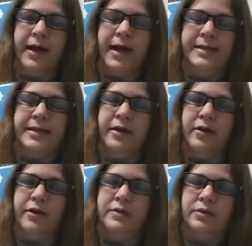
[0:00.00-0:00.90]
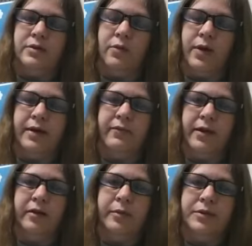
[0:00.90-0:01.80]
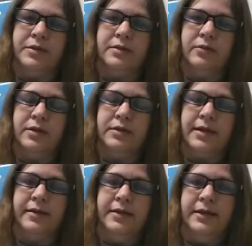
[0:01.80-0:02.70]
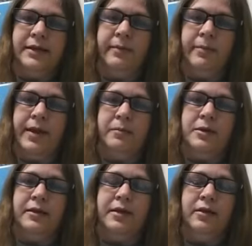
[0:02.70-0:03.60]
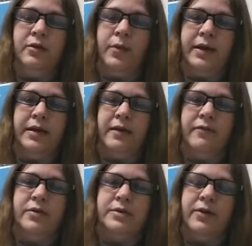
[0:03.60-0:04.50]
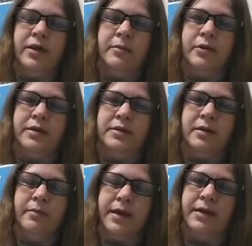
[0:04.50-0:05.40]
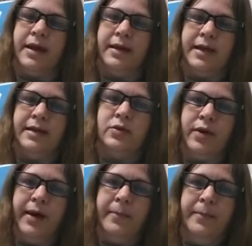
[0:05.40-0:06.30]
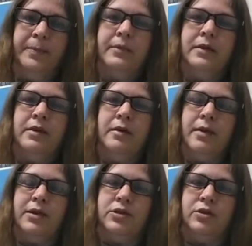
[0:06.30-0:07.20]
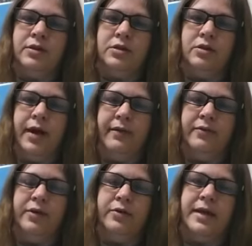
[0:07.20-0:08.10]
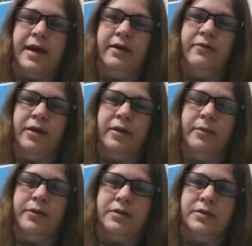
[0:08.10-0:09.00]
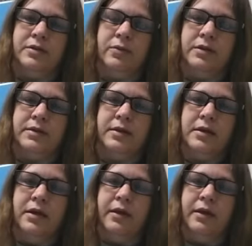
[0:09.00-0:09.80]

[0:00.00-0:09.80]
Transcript: content areas you don't want available to students yet. It may be that you don't want any of those available until Monday, and that's okay. Make sure that you have those not available to students.